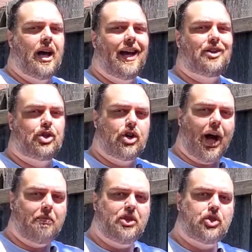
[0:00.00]
It should
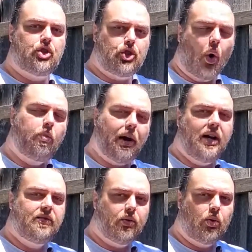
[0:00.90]
not be so
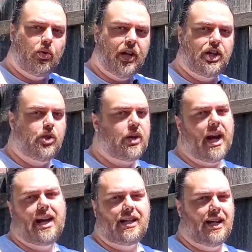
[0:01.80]
painful that you
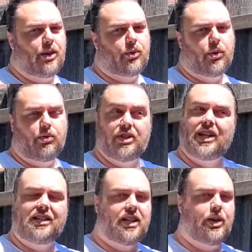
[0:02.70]
can't get through, let's
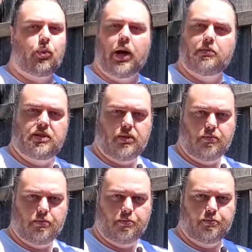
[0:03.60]
say, 10 reps.
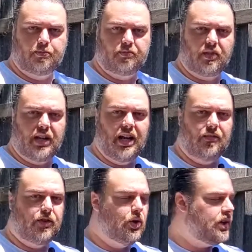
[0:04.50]

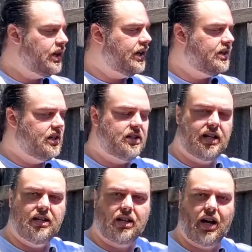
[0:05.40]
If you can hit this
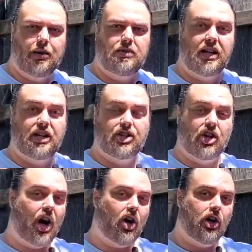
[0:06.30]
10 times and it's
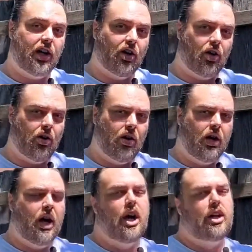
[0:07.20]
not hurting at all,
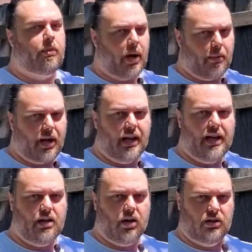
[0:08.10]
you're probably not
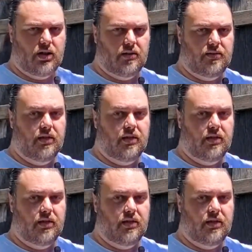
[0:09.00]
hitting hard enough.